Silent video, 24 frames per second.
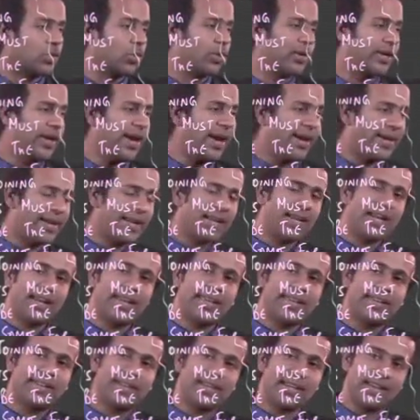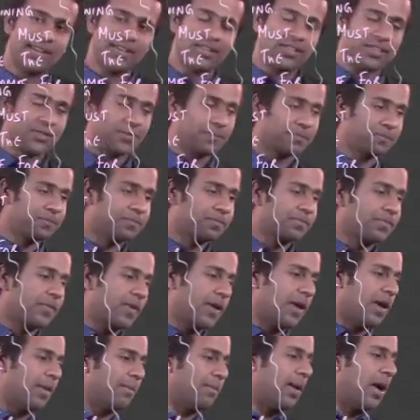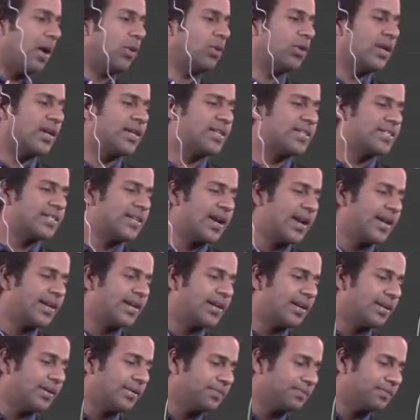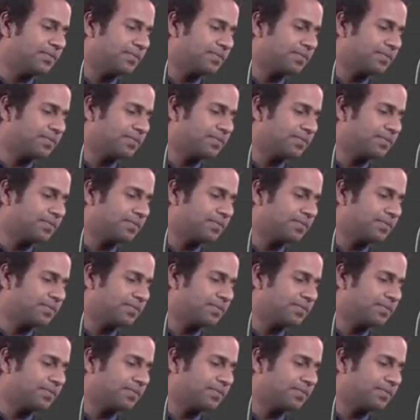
rotating like this about its center.